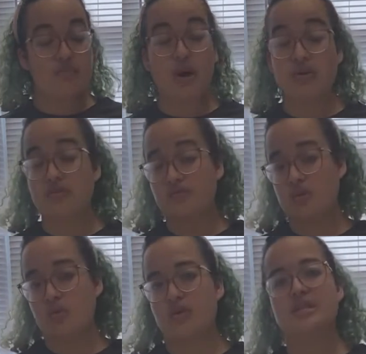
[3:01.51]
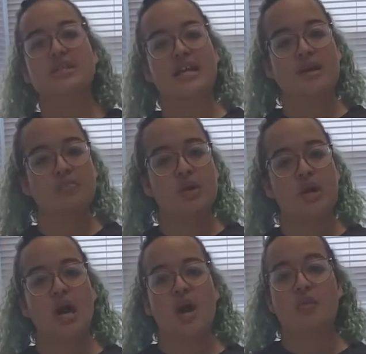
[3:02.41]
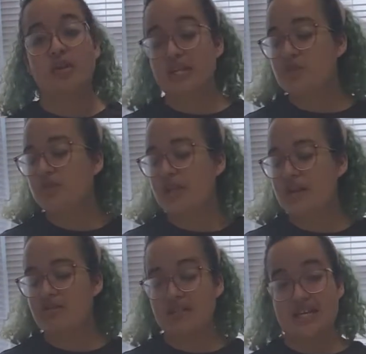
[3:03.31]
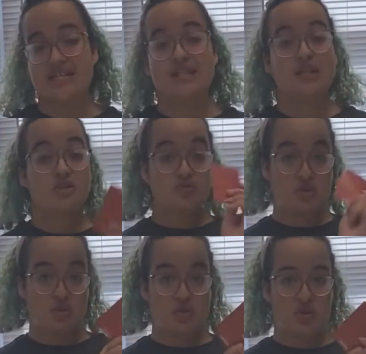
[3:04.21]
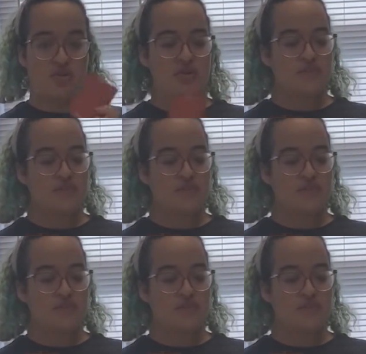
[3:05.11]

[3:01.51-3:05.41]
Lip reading: part of your setup, where each player gets a treasure card,